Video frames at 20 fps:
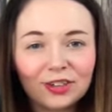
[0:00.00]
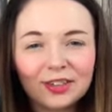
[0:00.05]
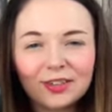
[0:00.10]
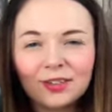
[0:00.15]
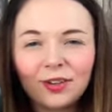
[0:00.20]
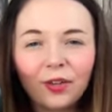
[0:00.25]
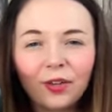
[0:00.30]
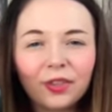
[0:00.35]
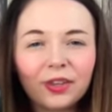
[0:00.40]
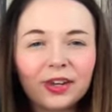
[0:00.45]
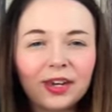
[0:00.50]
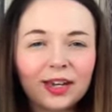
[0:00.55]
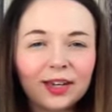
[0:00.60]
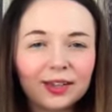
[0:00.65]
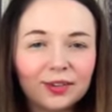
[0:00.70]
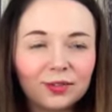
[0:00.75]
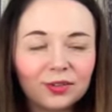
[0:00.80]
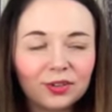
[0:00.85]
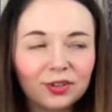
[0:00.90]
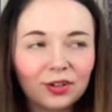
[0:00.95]
He's not the Knight
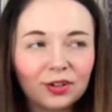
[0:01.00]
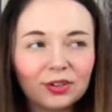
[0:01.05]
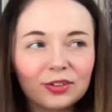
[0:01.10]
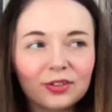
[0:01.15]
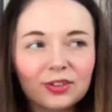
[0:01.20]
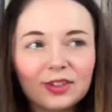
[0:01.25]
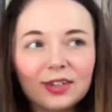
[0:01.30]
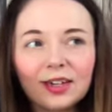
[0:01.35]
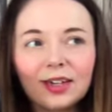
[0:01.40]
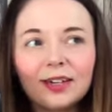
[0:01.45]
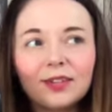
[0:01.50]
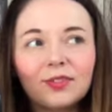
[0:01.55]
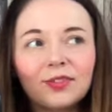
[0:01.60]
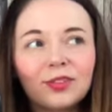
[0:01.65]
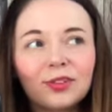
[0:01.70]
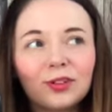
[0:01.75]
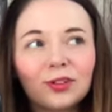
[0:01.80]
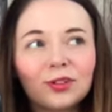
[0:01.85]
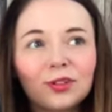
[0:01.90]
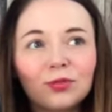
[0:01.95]
of Swords. The Knight of
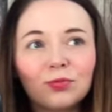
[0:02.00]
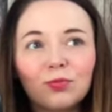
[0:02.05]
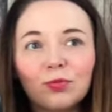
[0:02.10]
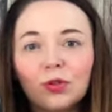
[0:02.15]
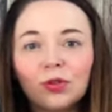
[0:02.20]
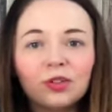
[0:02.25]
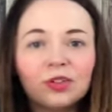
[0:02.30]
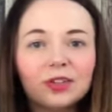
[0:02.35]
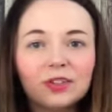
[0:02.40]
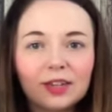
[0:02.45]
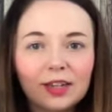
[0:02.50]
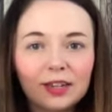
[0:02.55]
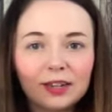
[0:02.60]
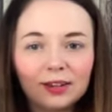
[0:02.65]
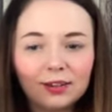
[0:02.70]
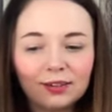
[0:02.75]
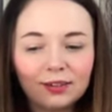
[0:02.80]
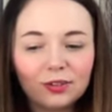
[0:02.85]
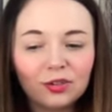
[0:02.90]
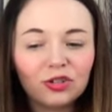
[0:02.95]
Swords runs
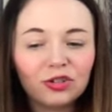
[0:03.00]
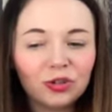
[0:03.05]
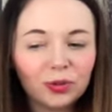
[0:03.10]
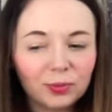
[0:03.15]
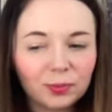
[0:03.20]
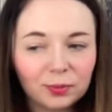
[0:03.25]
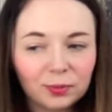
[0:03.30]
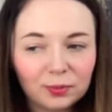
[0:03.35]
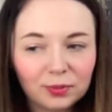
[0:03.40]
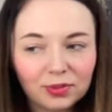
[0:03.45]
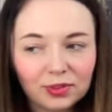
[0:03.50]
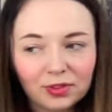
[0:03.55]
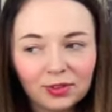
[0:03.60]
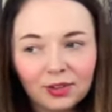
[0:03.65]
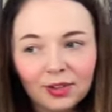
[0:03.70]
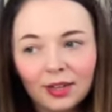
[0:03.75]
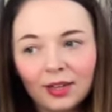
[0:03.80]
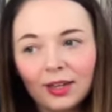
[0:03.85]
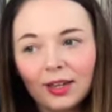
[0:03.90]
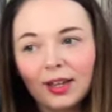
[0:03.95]
in, jumps,
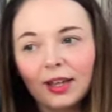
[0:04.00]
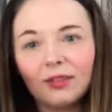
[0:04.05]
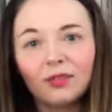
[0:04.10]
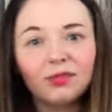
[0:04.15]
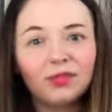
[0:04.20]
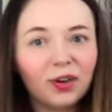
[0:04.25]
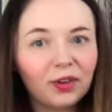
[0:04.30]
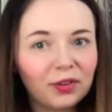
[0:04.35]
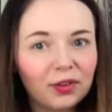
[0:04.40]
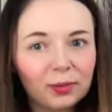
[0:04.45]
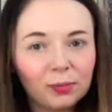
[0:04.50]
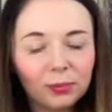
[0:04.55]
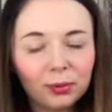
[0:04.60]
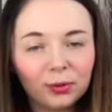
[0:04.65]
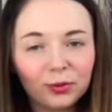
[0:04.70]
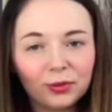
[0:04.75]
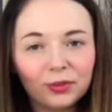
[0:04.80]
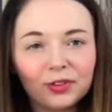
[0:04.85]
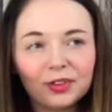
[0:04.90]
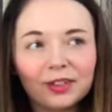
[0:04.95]
very
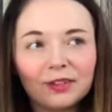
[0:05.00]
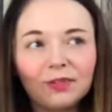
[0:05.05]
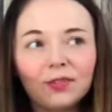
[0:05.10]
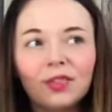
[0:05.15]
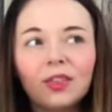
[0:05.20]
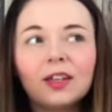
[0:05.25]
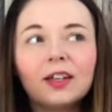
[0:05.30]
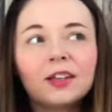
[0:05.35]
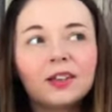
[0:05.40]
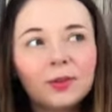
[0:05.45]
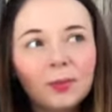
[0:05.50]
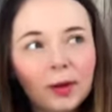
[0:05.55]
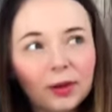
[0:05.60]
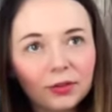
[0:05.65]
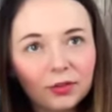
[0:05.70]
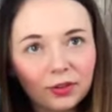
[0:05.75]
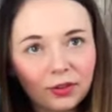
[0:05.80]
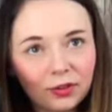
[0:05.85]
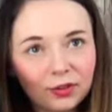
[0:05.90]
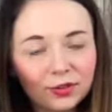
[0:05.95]
impulsive, thinks
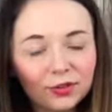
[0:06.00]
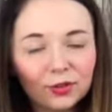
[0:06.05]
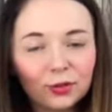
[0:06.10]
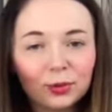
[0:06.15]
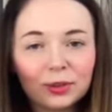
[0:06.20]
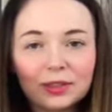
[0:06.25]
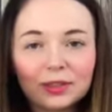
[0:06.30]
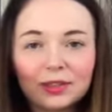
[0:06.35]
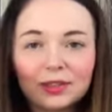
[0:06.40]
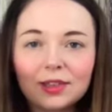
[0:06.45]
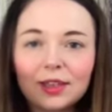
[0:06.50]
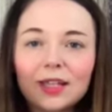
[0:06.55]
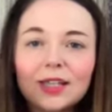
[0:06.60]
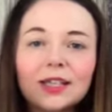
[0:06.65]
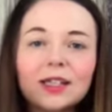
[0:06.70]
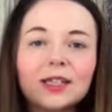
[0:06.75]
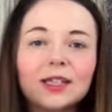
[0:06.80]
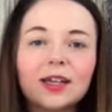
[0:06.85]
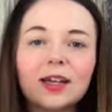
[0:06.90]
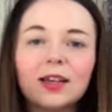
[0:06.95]
about the consequences
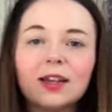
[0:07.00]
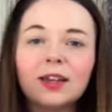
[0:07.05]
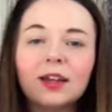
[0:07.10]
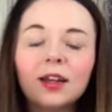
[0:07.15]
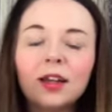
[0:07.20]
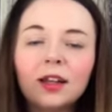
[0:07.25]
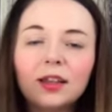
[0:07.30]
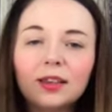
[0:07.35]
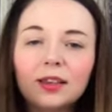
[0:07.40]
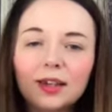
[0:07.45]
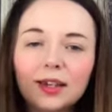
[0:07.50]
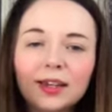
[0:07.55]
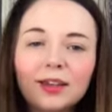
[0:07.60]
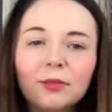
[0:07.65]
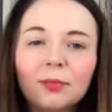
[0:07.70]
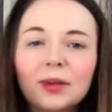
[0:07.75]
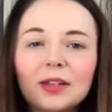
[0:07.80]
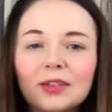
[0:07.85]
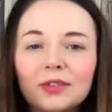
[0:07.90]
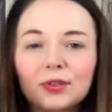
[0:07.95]
later, the Knight of
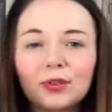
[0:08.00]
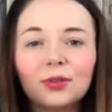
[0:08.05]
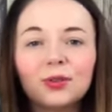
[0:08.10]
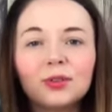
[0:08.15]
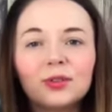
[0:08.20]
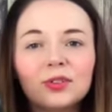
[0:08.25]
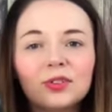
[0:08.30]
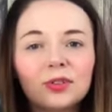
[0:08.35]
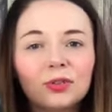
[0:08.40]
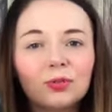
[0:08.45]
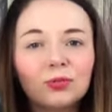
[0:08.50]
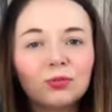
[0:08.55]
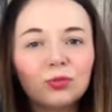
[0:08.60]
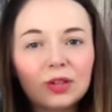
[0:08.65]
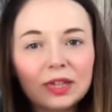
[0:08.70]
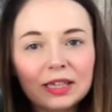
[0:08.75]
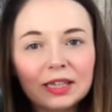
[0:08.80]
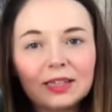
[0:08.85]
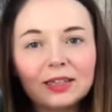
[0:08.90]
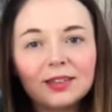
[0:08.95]
Pentacles
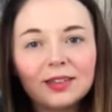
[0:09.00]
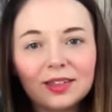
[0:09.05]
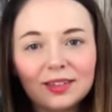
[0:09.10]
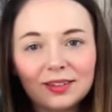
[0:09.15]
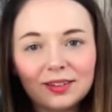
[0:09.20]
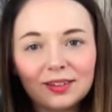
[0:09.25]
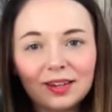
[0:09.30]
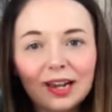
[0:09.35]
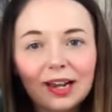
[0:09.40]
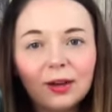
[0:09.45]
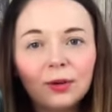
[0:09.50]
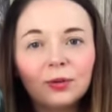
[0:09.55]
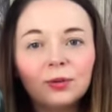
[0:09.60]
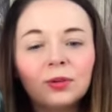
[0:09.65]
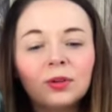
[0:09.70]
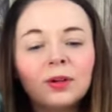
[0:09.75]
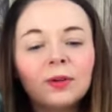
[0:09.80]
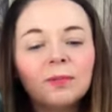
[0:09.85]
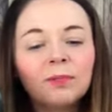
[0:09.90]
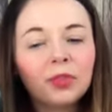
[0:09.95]
really sits
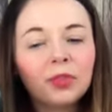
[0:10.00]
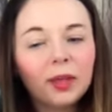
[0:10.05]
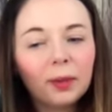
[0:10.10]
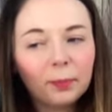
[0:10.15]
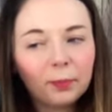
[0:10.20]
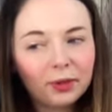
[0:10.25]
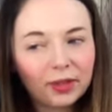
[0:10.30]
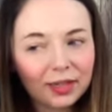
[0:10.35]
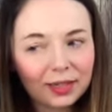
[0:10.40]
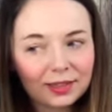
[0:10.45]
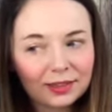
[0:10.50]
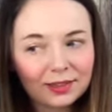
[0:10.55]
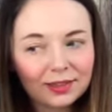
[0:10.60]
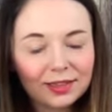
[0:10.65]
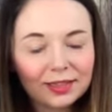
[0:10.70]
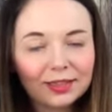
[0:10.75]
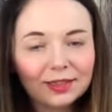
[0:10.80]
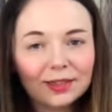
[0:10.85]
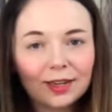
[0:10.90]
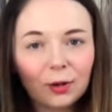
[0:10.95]
down, plans
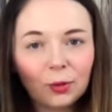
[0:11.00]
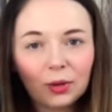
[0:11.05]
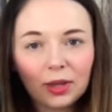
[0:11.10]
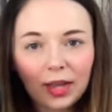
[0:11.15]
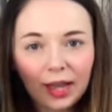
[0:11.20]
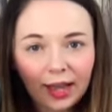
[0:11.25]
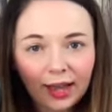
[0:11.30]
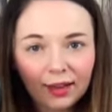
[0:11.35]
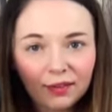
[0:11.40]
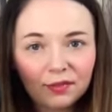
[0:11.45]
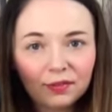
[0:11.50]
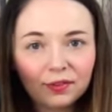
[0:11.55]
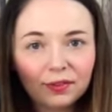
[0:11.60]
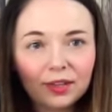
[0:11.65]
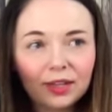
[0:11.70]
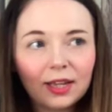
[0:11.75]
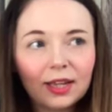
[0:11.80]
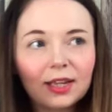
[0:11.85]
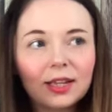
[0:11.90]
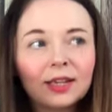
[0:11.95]
things out
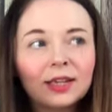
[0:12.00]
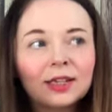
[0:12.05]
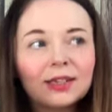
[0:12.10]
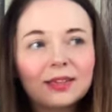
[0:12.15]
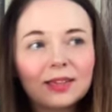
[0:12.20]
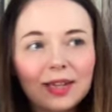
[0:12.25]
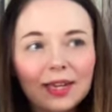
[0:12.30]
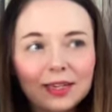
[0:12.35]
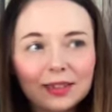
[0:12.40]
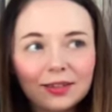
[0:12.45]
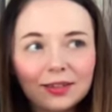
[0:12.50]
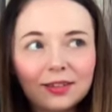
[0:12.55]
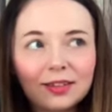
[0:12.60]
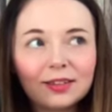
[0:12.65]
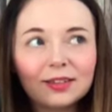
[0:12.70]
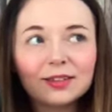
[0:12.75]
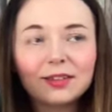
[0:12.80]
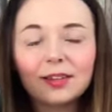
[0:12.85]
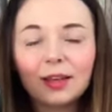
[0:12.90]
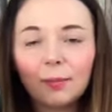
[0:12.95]
carefully, takes
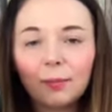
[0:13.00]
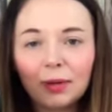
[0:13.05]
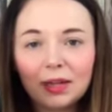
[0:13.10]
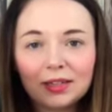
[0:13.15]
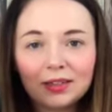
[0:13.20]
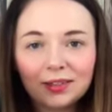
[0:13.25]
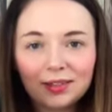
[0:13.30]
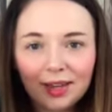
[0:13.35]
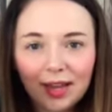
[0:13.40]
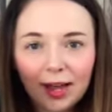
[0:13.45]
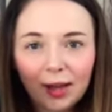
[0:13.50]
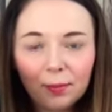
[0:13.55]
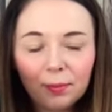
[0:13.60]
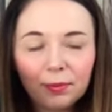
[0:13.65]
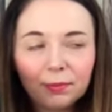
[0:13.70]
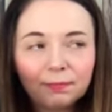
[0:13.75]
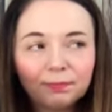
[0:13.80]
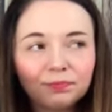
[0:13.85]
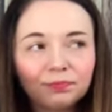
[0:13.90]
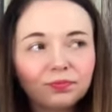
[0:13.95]
things step by step,
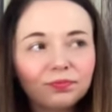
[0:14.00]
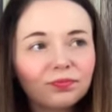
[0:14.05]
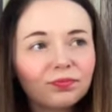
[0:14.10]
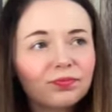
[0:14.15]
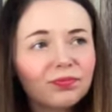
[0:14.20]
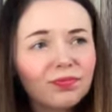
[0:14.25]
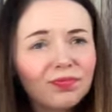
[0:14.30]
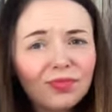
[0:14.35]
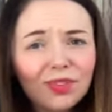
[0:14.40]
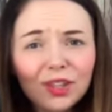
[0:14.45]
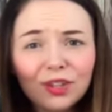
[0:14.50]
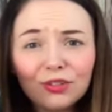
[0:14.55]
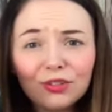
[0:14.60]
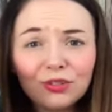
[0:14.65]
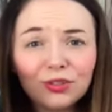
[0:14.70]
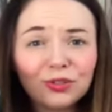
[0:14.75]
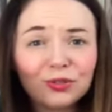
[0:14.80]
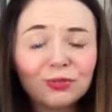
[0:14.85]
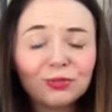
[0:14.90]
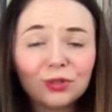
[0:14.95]

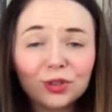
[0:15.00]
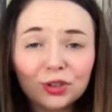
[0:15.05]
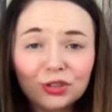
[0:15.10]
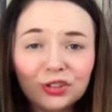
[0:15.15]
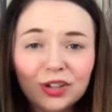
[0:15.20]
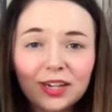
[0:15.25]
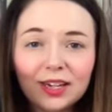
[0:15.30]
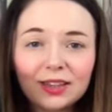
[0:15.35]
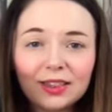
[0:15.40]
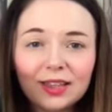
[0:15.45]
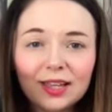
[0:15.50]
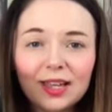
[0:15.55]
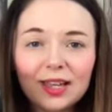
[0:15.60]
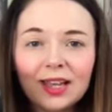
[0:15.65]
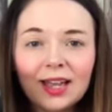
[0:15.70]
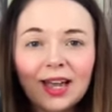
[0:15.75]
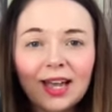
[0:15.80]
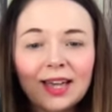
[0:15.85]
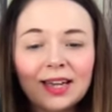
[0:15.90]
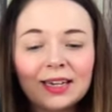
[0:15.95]
doesn't rush
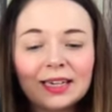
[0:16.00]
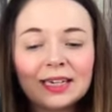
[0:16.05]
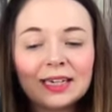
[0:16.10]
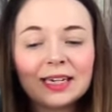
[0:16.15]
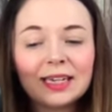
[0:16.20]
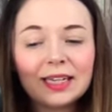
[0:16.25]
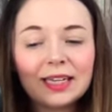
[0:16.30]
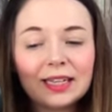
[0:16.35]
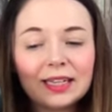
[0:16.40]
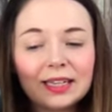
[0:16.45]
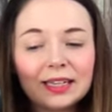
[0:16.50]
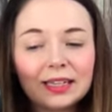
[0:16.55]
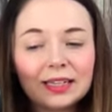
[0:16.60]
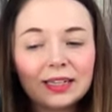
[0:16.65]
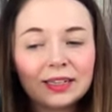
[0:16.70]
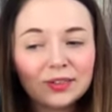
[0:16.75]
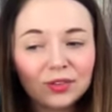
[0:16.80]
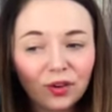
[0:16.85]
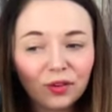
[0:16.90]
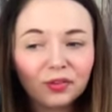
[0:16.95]
anything, and
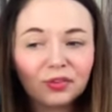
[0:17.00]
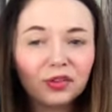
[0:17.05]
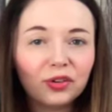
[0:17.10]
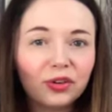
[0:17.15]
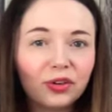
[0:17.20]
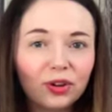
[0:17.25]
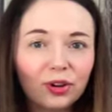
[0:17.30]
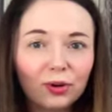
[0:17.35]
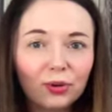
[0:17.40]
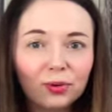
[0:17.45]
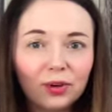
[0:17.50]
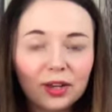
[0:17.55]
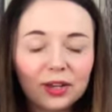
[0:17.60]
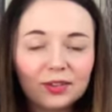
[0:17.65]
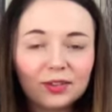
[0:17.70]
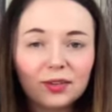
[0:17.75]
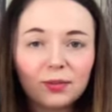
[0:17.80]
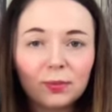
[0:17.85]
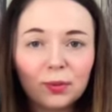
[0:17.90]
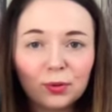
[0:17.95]
he's often known
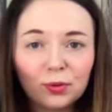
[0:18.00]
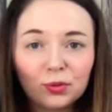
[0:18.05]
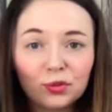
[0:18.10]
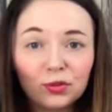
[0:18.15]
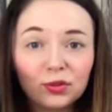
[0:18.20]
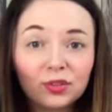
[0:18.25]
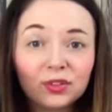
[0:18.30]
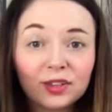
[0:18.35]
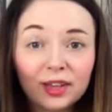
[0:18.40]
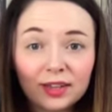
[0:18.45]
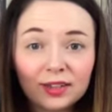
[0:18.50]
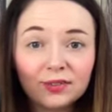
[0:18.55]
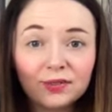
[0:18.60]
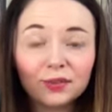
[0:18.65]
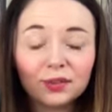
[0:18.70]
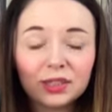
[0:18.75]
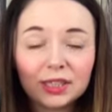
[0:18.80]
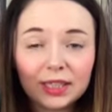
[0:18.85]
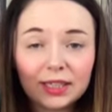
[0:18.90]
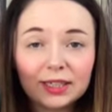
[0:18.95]
as the most
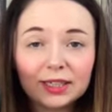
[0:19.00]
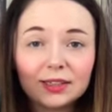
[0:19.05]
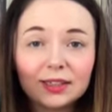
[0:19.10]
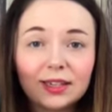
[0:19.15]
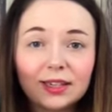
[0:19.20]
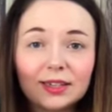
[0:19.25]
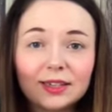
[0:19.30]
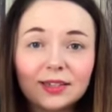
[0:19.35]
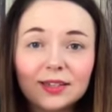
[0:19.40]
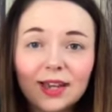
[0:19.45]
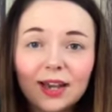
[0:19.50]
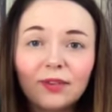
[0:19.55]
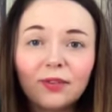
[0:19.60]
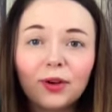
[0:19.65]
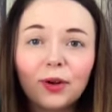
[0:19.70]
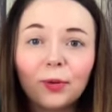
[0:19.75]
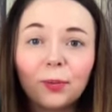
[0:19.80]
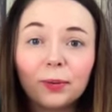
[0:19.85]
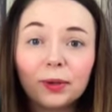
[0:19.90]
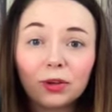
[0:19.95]
successful knight in
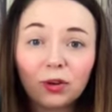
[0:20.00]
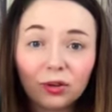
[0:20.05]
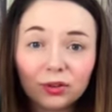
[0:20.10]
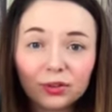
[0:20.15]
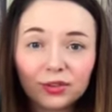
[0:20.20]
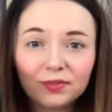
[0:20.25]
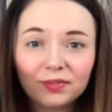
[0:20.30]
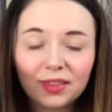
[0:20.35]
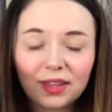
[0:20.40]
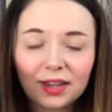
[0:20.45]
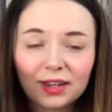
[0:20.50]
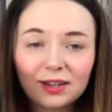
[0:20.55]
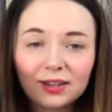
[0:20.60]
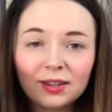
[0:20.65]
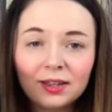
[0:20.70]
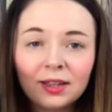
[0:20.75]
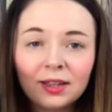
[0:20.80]
tarot because of that.